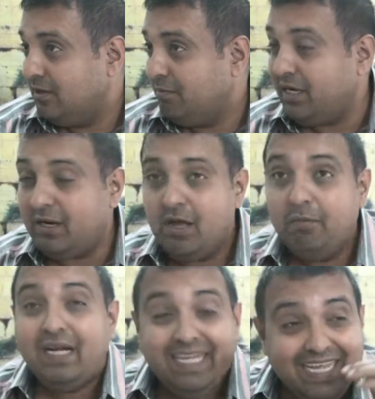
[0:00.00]

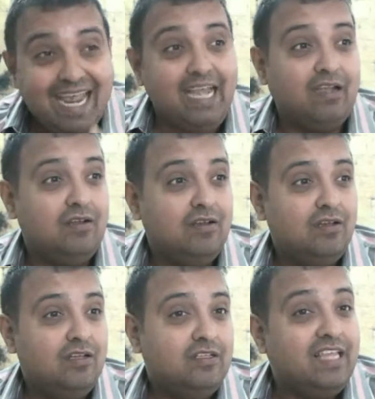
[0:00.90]
But yet
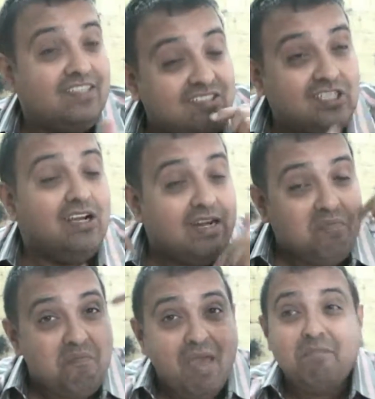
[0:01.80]
they still
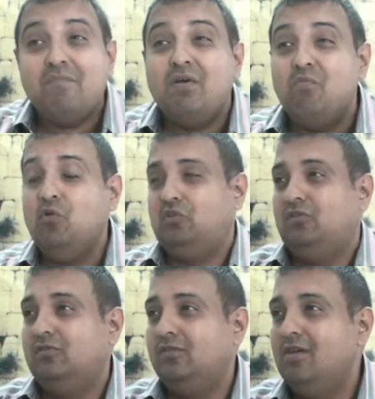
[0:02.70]
remember
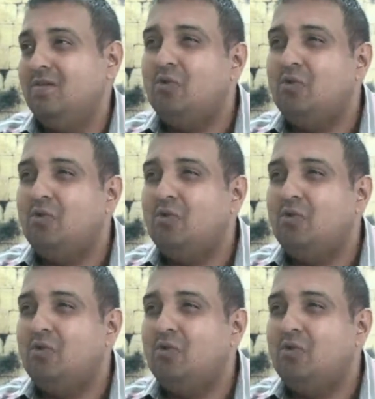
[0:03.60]
Moses.